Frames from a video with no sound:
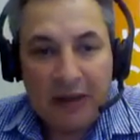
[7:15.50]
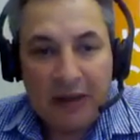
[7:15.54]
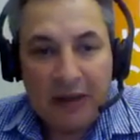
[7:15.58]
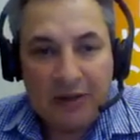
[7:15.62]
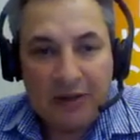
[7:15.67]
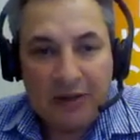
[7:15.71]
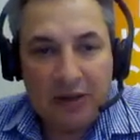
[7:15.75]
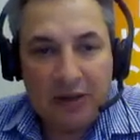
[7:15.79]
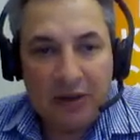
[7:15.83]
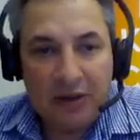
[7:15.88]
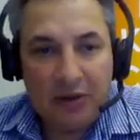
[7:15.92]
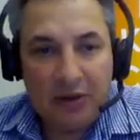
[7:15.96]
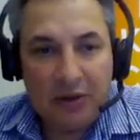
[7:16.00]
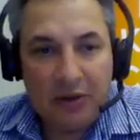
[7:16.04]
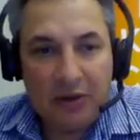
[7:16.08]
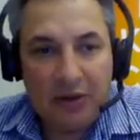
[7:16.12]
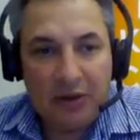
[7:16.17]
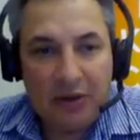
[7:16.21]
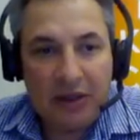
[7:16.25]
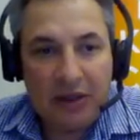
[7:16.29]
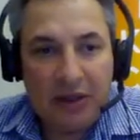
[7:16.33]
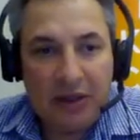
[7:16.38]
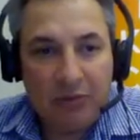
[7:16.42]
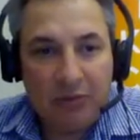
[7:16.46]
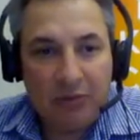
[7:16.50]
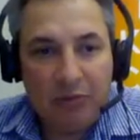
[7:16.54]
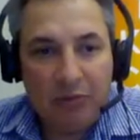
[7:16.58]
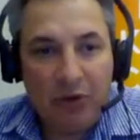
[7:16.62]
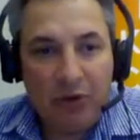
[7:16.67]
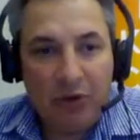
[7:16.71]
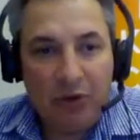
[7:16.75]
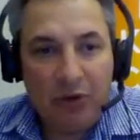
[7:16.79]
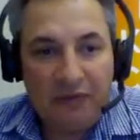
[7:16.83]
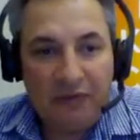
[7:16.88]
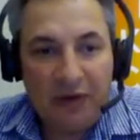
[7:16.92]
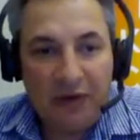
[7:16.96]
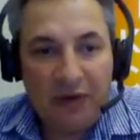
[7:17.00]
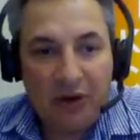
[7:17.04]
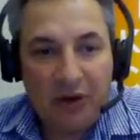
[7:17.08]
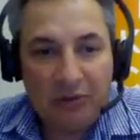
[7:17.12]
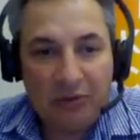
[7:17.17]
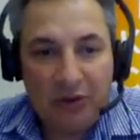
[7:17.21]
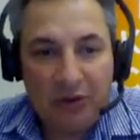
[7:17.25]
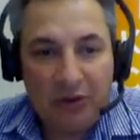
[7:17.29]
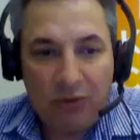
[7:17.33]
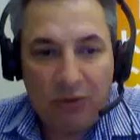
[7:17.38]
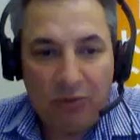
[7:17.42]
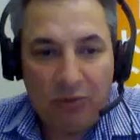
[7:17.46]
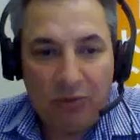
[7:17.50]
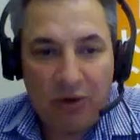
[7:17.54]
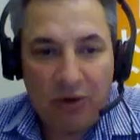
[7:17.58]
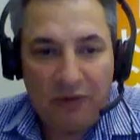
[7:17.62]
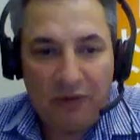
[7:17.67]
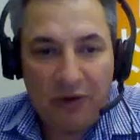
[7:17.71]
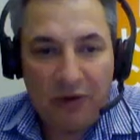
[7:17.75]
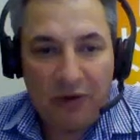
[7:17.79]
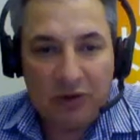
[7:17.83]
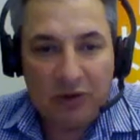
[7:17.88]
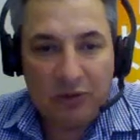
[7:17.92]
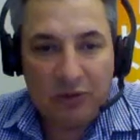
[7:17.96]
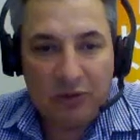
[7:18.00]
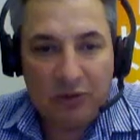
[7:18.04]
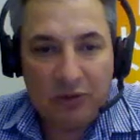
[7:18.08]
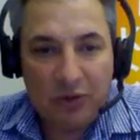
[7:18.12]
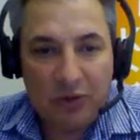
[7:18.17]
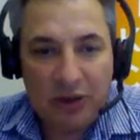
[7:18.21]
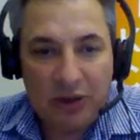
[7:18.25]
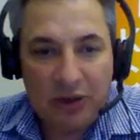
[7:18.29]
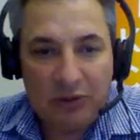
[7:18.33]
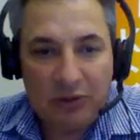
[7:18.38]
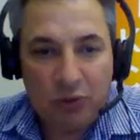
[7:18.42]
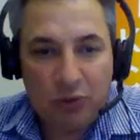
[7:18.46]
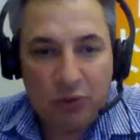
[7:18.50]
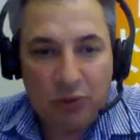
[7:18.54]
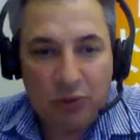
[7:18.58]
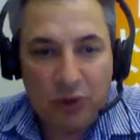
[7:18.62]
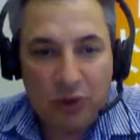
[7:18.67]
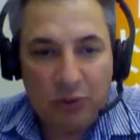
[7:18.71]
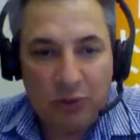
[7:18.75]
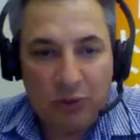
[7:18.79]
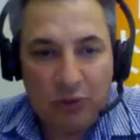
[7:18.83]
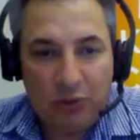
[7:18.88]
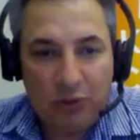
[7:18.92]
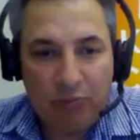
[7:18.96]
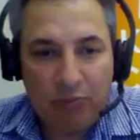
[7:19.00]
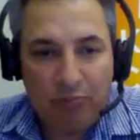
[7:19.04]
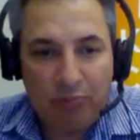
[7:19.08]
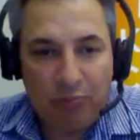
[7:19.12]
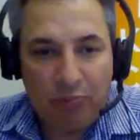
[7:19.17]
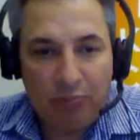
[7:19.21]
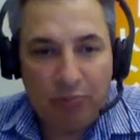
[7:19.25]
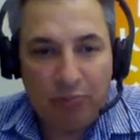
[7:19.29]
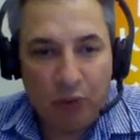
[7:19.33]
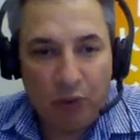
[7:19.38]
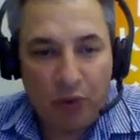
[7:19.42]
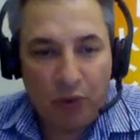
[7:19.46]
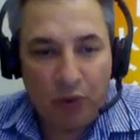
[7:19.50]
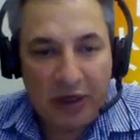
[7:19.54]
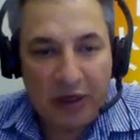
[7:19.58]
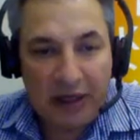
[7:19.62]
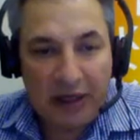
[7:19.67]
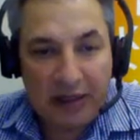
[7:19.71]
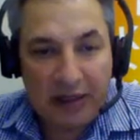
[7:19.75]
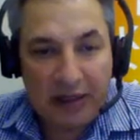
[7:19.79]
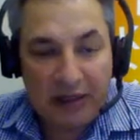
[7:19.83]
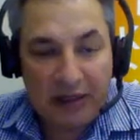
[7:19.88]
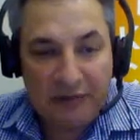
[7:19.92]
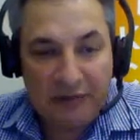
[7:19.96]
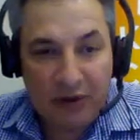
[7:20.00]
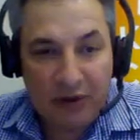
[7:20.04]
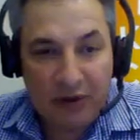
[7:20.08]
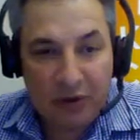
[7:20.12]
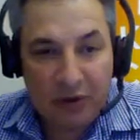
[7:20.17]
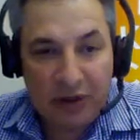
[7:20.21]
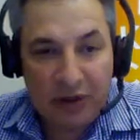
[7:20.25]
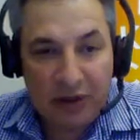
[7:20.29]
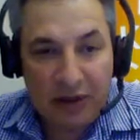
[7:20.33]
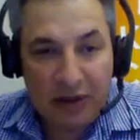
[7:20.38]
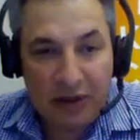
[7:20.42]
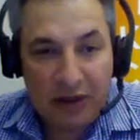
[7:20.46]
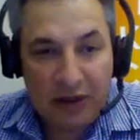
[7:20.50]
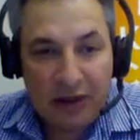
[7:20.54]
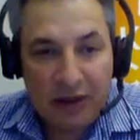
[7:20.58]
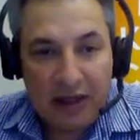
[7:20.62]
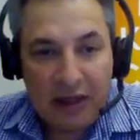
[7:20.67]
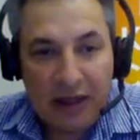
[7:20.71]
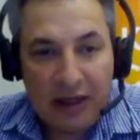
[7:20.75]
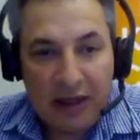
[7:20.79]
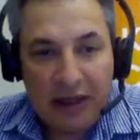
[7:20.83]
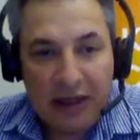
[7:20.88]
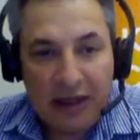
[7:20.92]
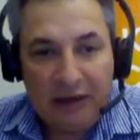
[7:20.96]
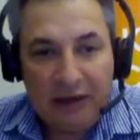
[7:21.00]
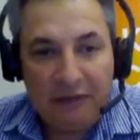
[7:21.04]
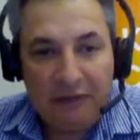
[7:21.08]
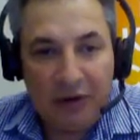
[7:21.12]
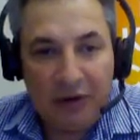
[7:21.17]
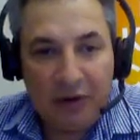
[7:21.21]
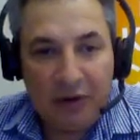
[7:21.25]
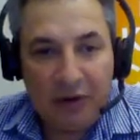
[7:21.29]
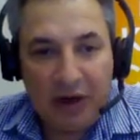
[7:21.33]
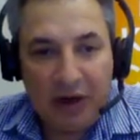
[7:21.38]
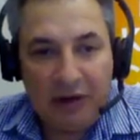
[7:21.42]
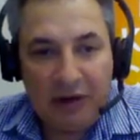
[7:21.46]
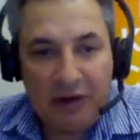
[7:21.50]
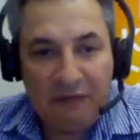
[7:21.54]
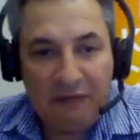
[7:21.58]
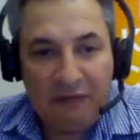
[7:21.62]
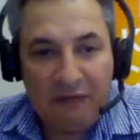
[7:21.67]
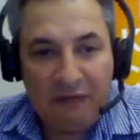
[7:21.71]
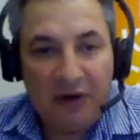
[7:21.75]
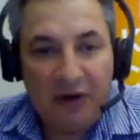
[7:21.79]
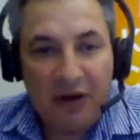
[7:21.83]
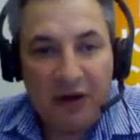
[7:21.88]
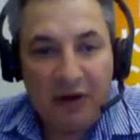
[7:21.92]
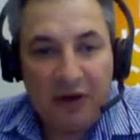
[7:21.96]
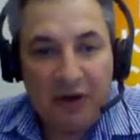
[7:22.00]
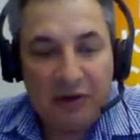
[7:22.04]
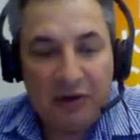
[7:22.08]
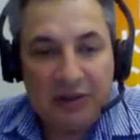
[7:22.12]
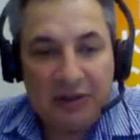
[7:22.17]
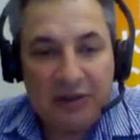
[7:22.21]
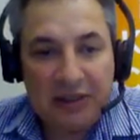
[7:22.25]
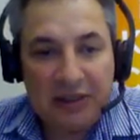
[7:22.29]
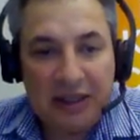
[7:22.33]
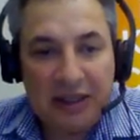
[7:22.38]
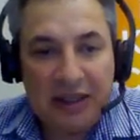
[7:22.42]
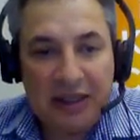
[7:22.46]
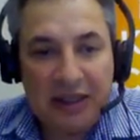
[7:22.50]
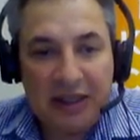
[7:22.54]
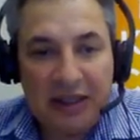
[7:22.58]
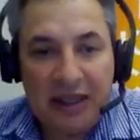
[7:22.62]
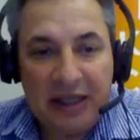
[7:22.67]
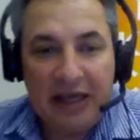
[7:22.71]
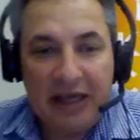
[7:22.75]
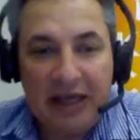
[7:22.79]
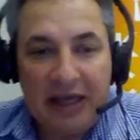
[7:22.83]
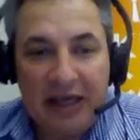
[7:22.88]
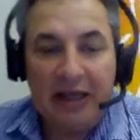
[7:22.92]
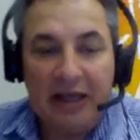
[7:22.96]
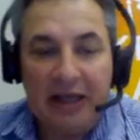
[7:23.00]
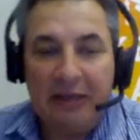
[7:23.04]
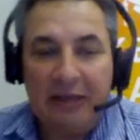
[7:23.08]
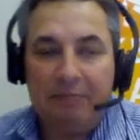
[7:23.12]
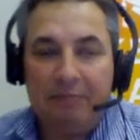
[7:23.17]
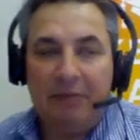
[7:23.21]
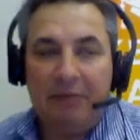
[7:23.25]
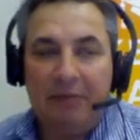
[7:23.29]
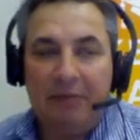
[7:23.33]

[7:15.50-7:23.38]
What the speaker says: So the remote files, what the remote files would do is it would read this folder. If there are any files in there that